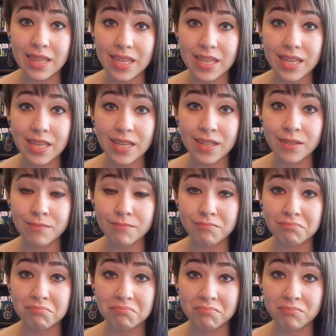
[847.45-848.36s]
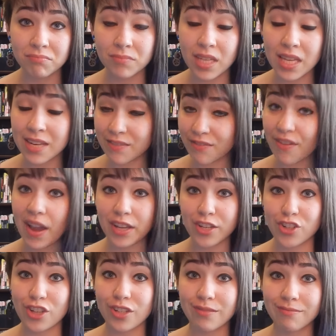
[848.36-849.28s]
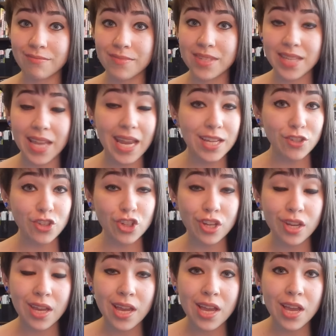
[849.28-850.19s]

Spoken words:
the infection stage.